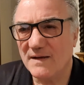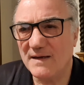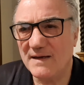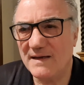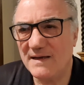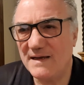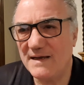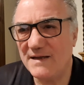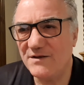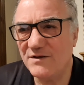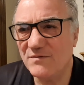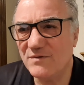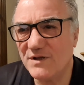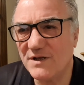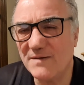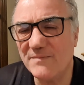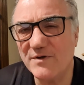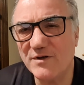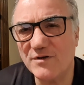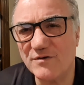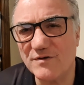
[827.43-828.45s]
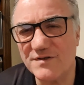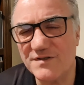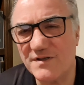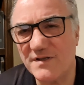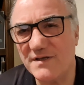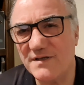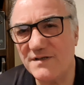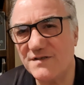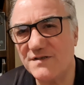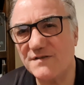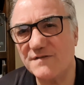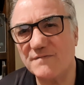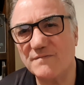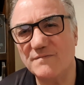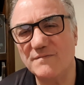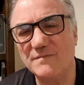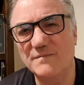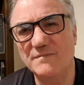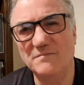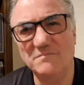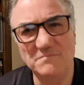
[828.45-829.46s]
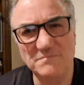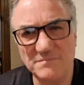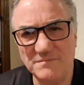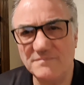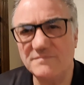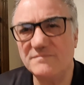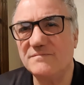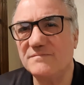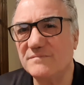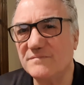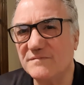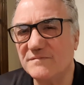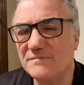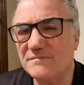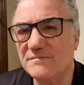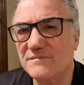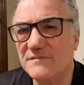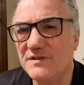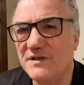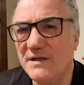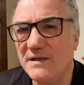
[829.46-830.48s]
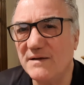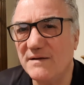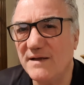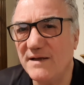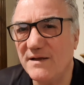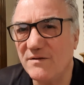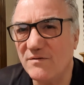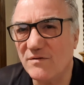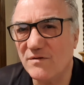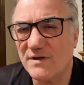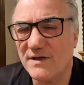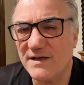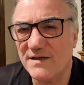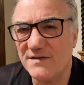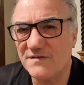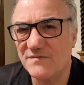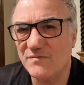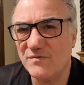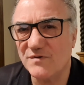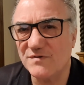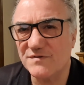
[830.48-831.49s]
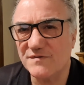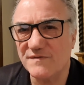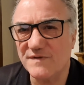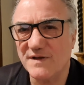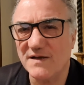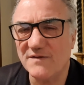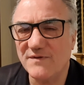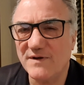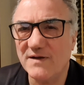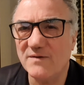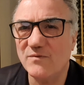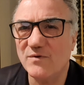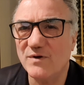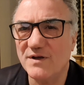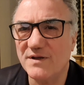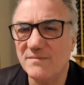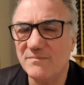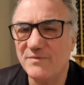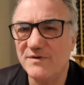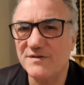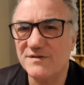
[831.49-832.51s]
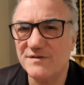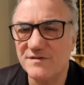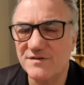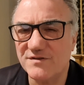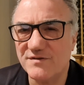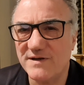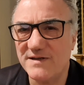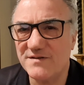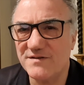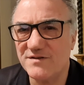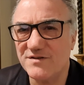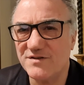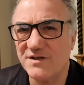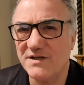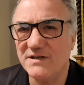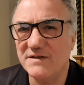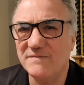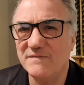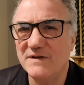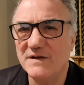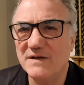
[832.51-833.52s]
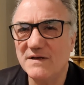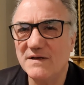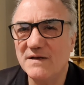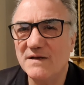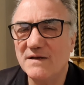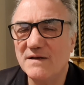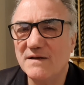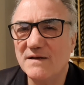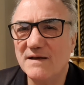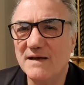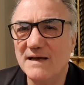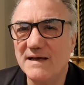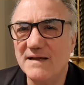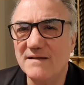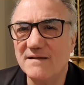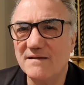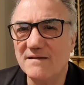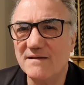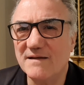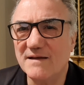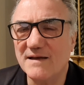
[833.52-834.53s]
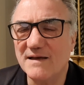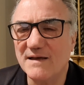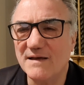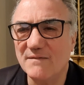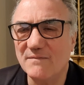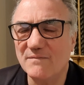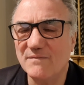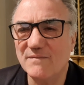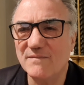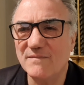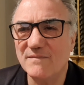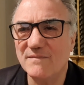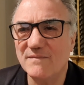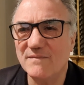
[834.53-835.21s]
And you will come across this, in all kinds of walks of life. I work in business strategy, and